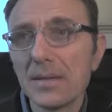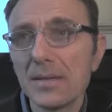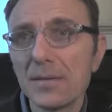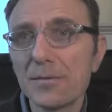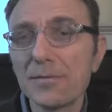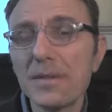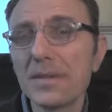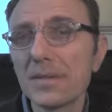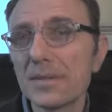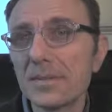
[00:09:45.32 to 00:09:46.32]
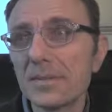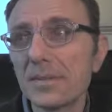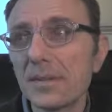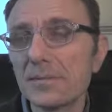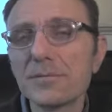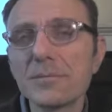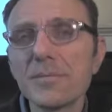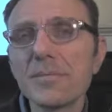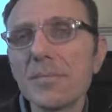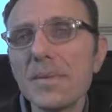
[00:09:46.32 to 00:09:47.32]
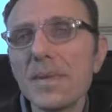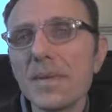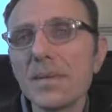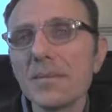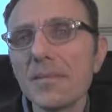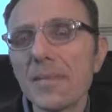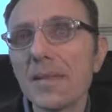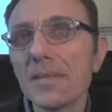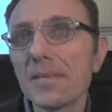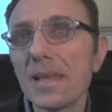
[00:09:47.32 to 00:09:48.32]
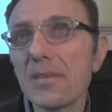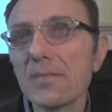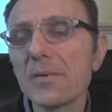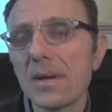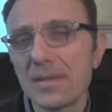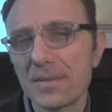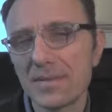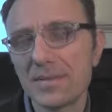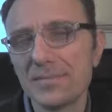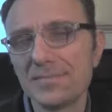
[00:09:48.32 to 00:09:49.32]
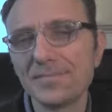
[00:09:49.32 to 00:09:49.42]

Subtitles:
The fear of being enslaved to others.